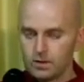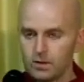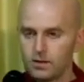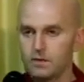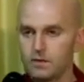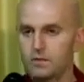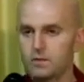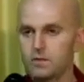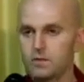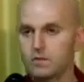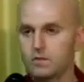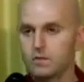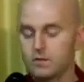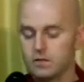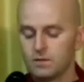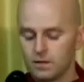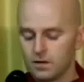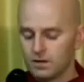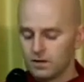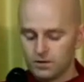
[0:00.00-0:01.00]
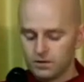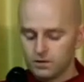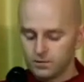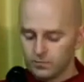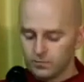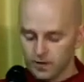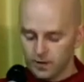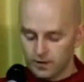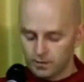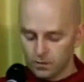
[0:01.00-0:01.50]
Then
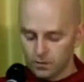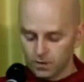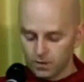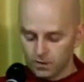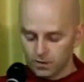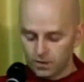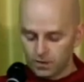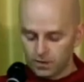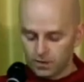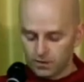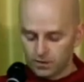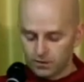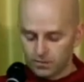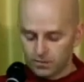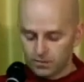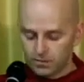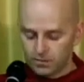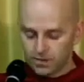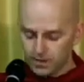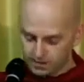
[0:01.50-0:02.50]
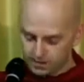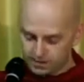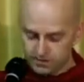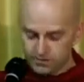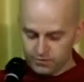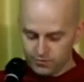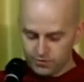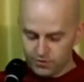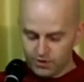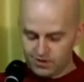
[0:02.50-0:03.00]
friend Moggallana,
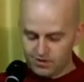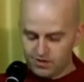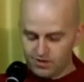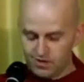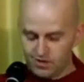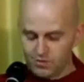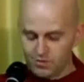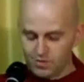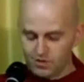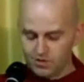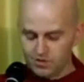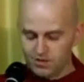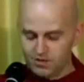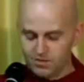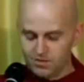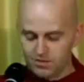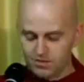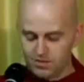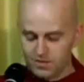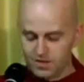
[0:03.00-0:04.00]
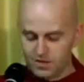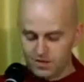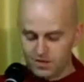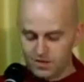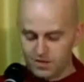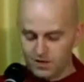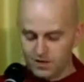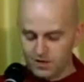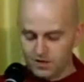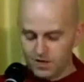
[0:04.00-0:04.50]
yes, friend Sariputta.
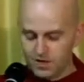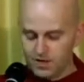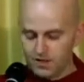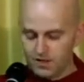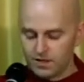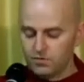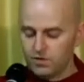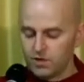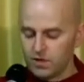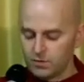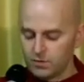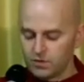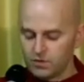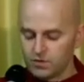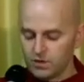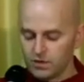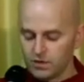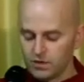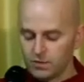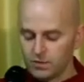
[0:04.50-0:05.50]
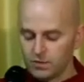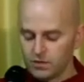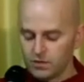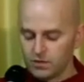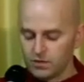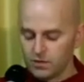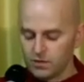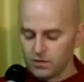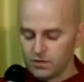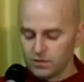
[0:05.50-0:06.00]
And then Venerable
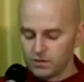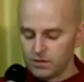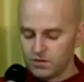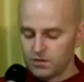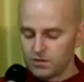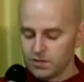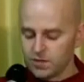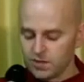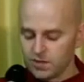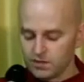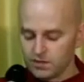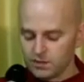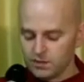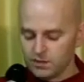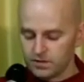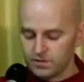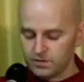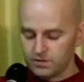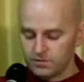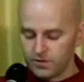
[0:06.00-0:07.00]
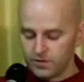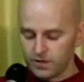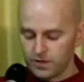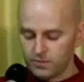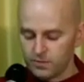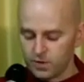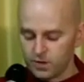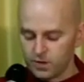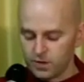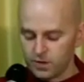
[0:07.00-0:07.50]
Sariputta says, "State it,
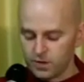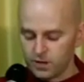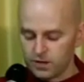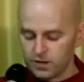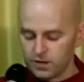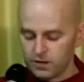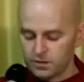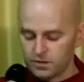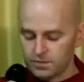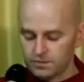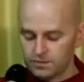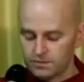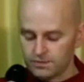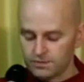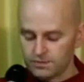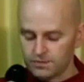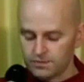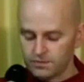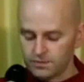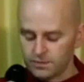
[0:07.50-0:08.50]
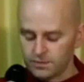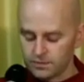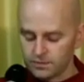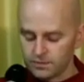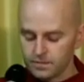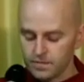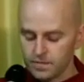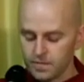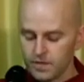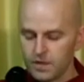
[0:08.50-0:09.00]
friend Moggallana."
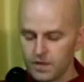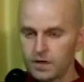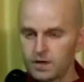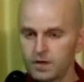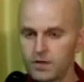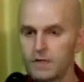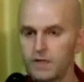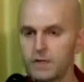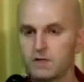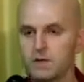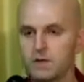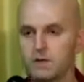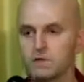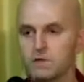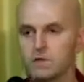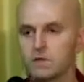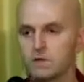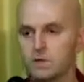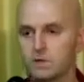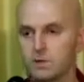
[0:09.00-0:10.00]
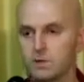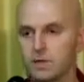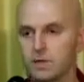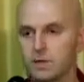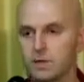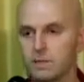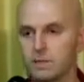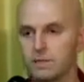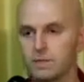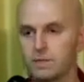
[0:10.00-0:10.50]
And then he tells a
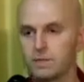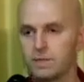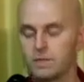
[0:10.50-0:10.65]
story